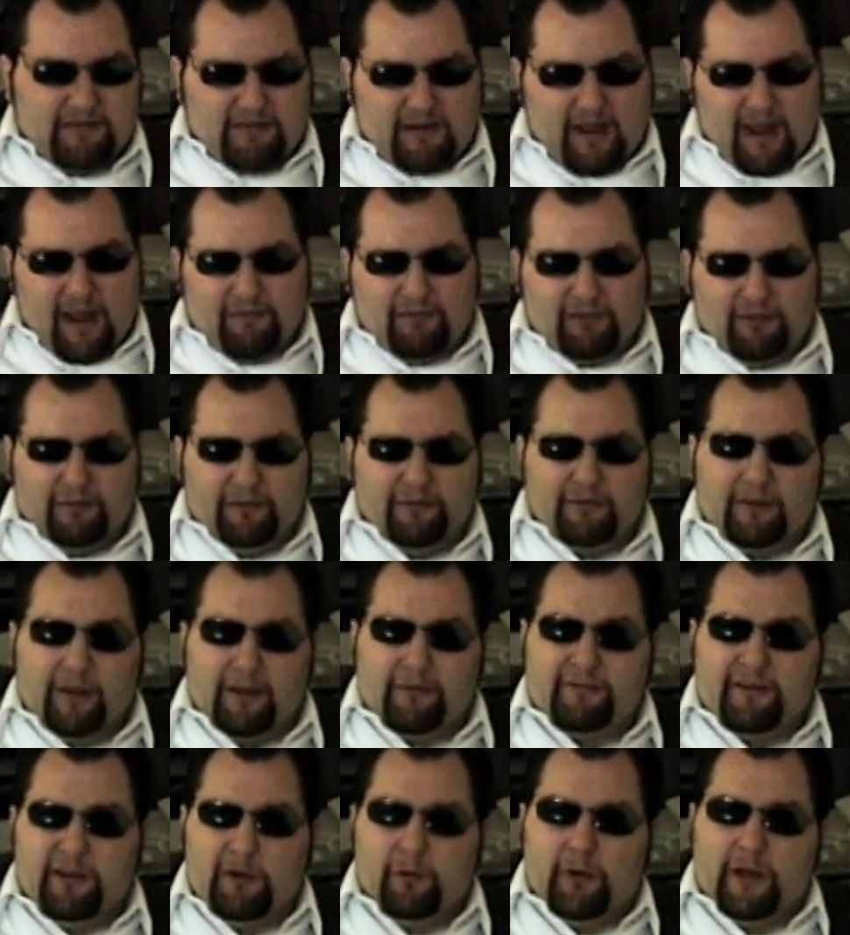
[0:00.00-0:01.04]
have a
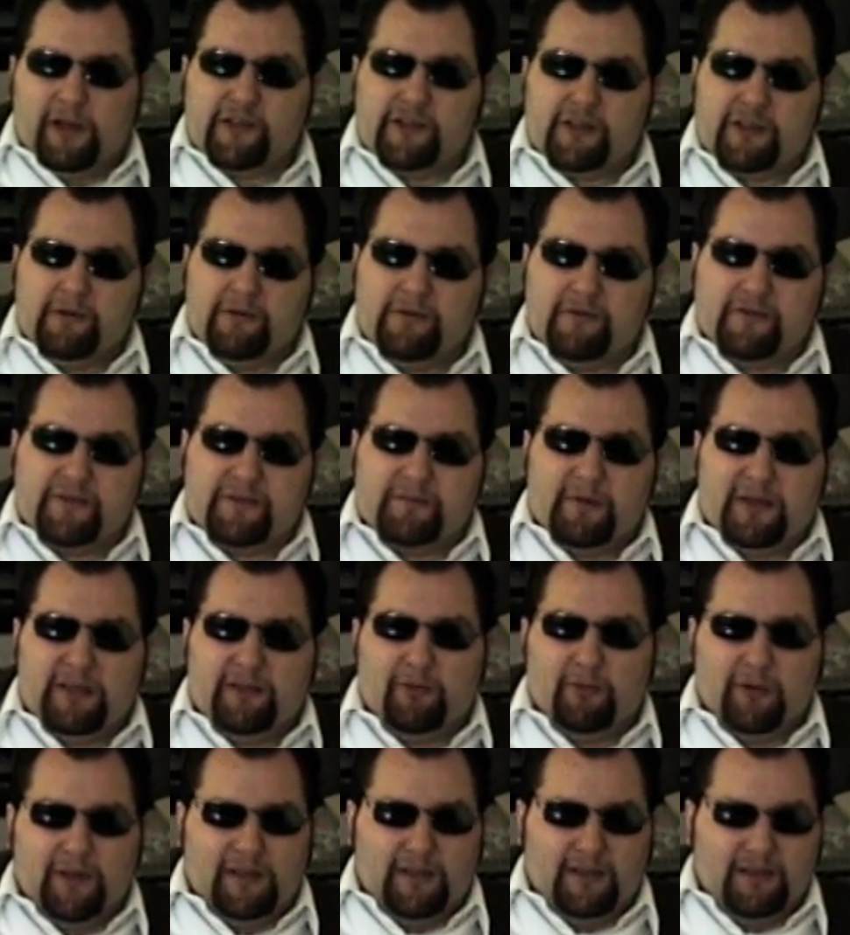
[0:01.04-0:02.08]
few issues
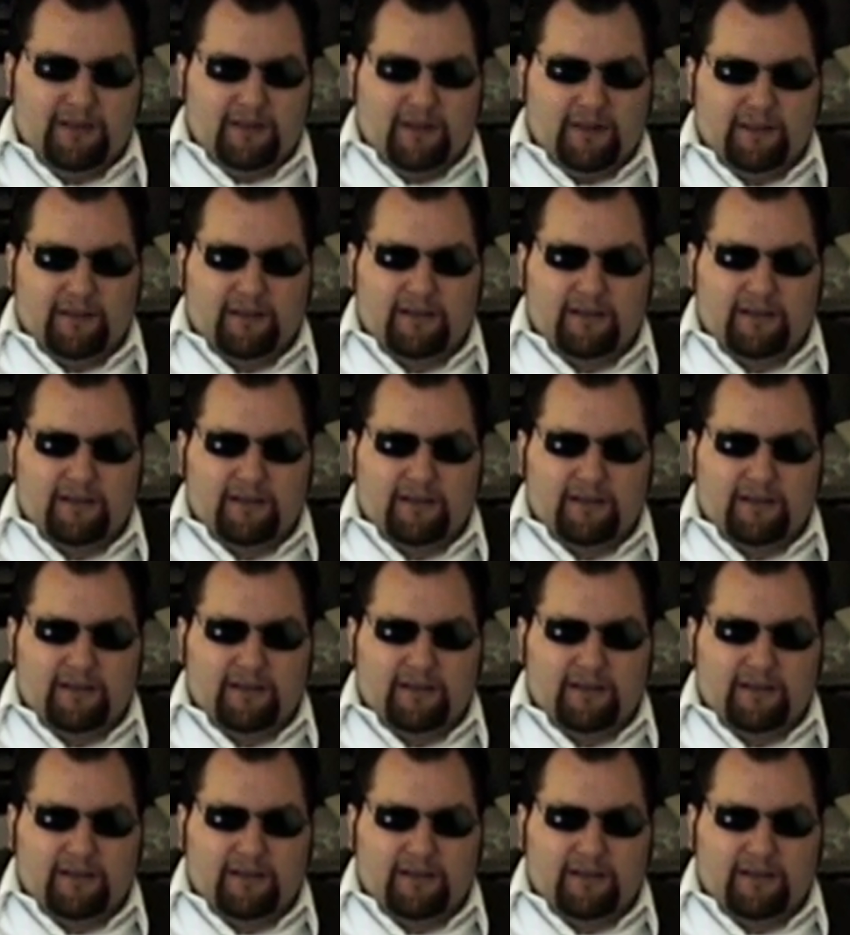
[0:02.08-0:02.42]
between